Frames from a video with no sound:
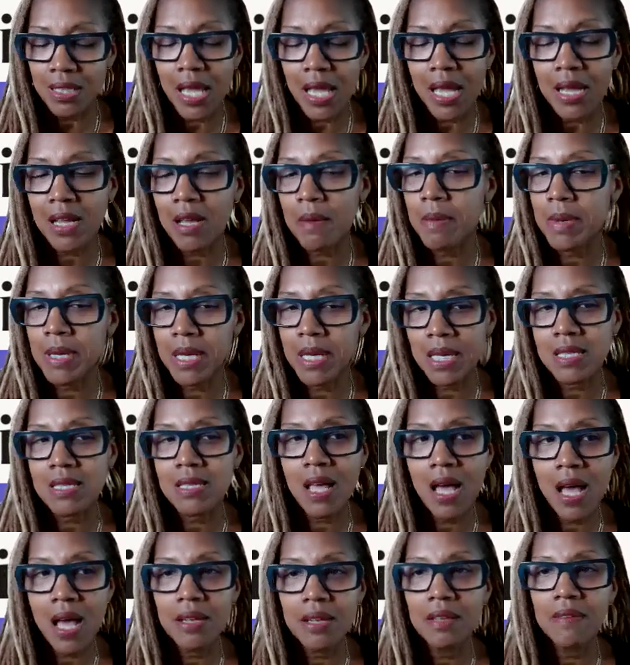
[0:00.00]
that could be a
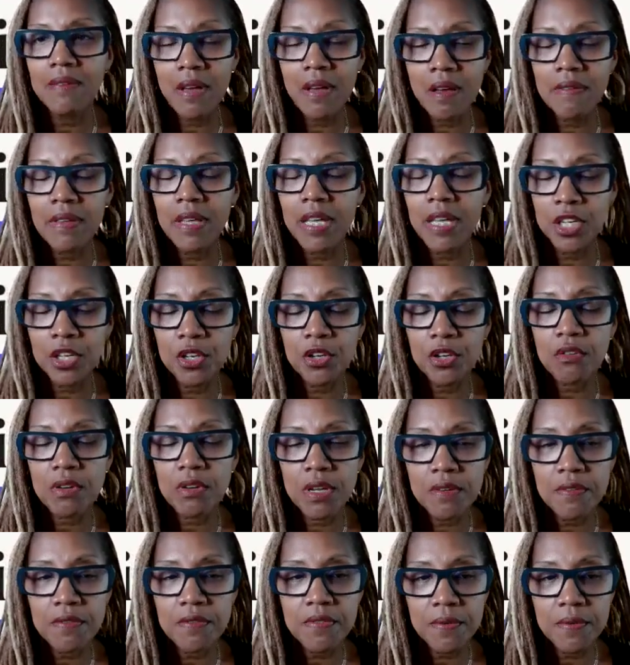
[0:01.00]
sign of hidden
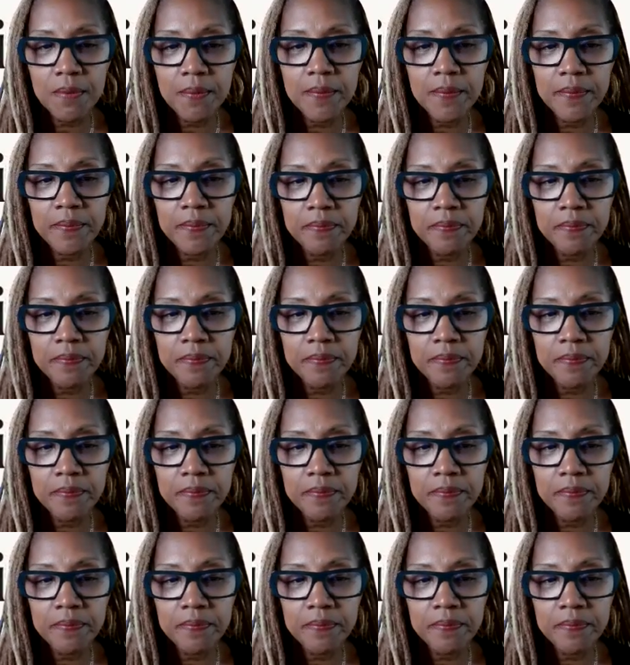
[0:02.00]
grief.